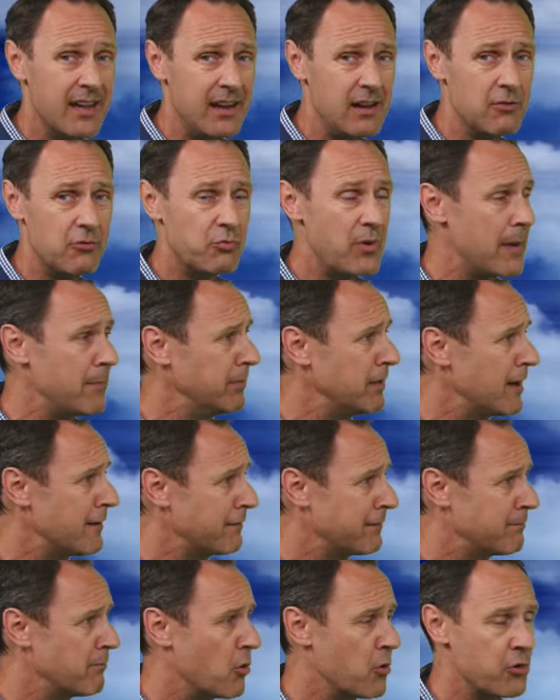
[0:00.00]
You know, Red
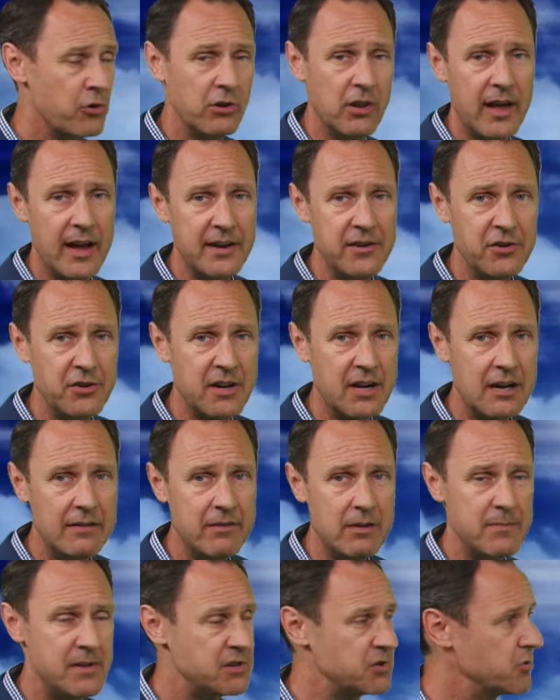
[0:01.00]
Bluff borderline. You're kind
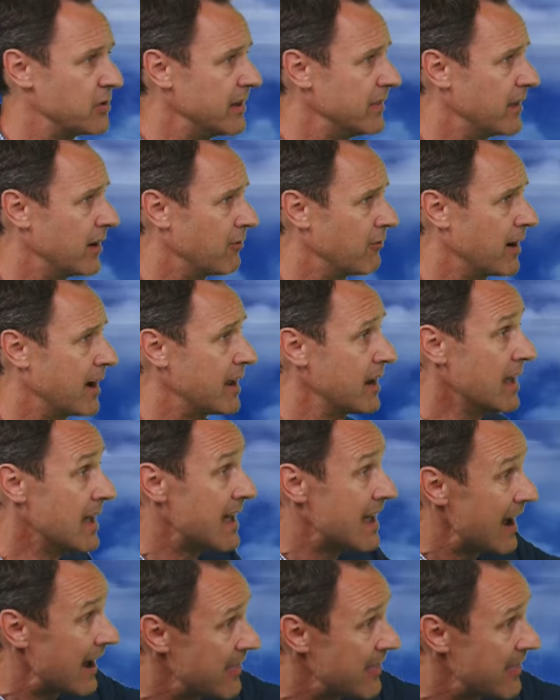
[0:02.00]
of in between there, right?